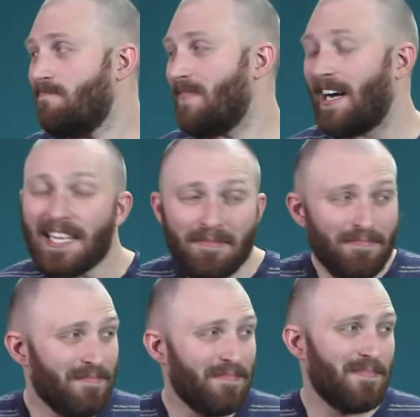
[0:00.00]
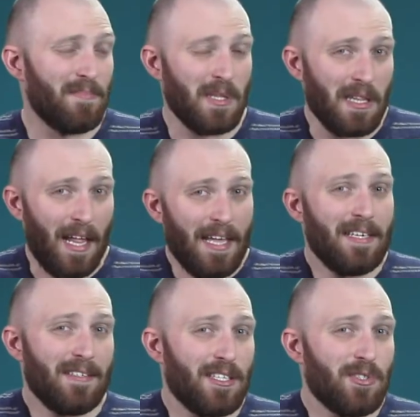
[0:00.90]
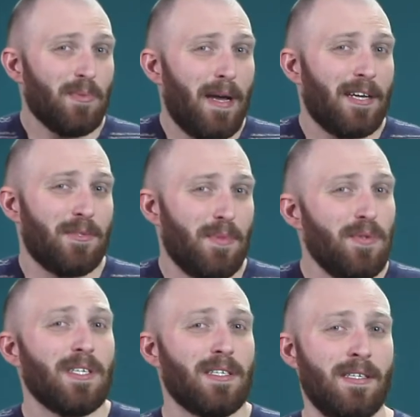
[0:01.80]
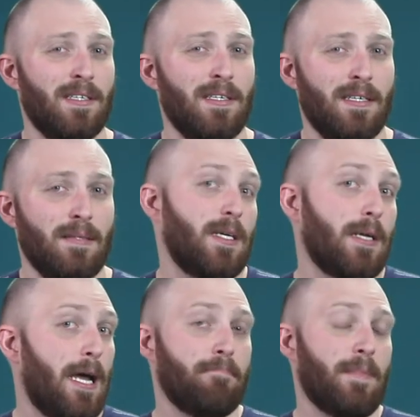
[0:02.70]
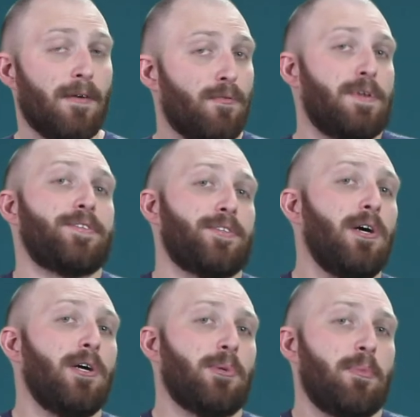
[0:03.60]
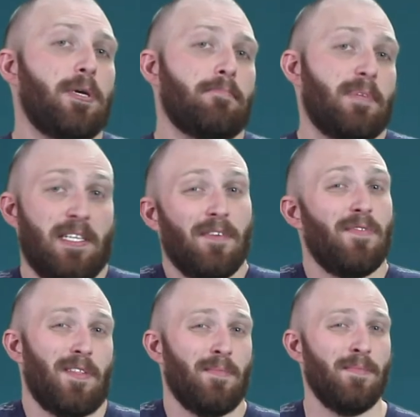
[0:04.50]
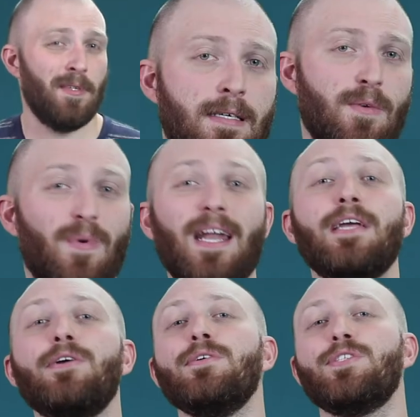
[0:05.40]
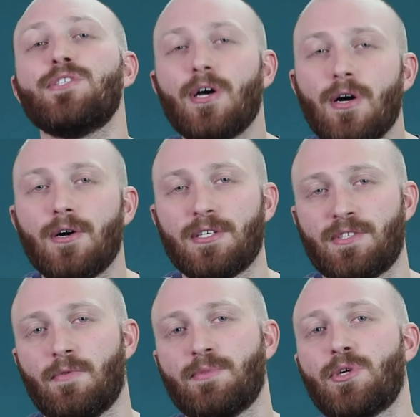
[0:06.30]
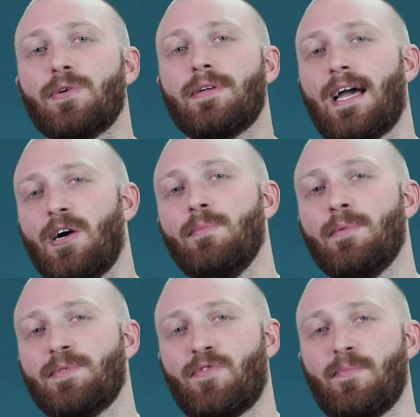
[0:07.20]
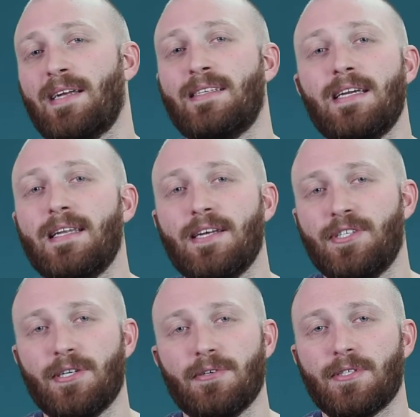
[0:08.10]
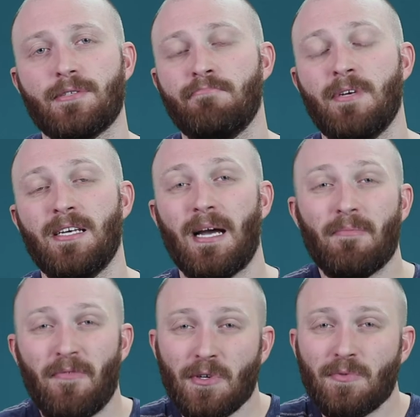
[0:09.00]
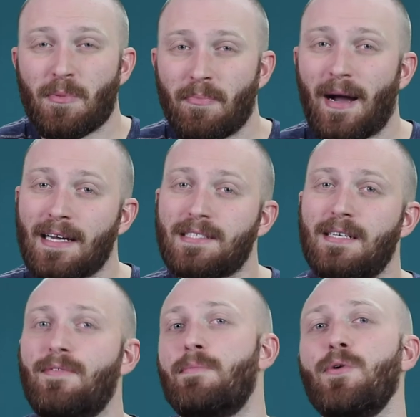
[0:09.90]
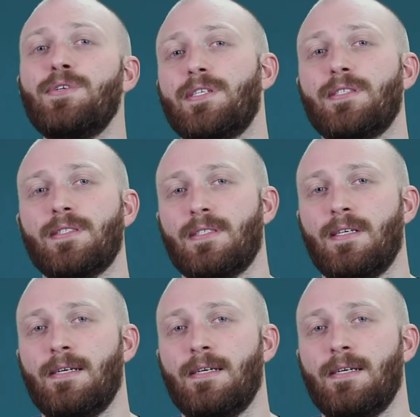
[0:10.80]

I like Nickelback's music. Now, not every song, but enough of them. When I hear songs from certain albums from my teenage years, I'm filled with positive emotions.